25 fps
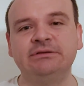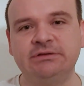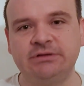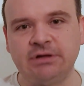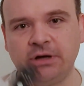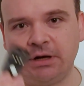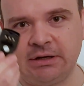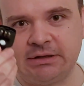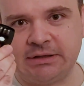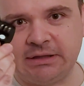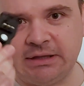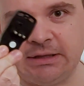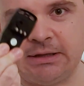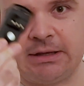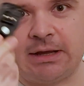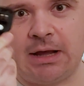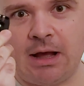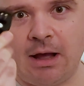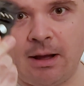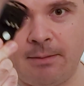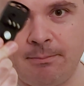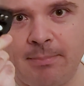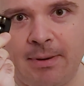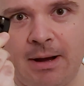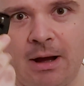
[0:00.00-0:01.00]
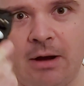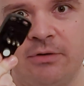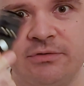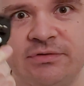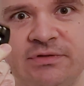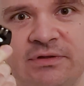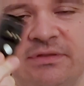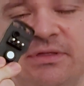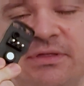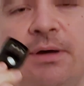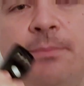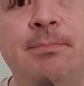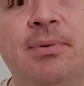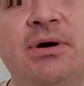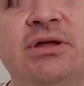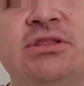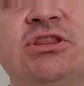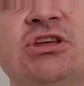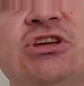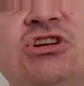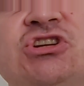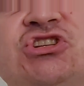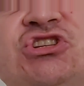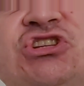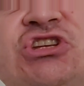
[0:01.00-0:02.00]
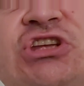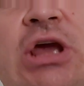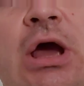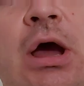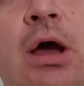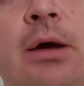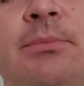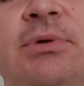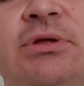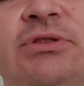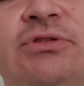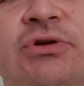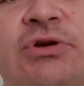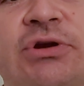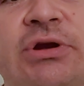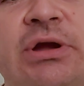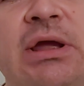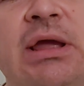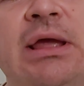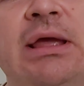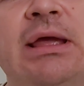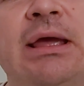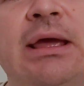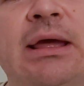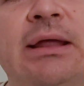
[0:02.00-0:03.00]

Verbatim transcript: talking about the potentiometer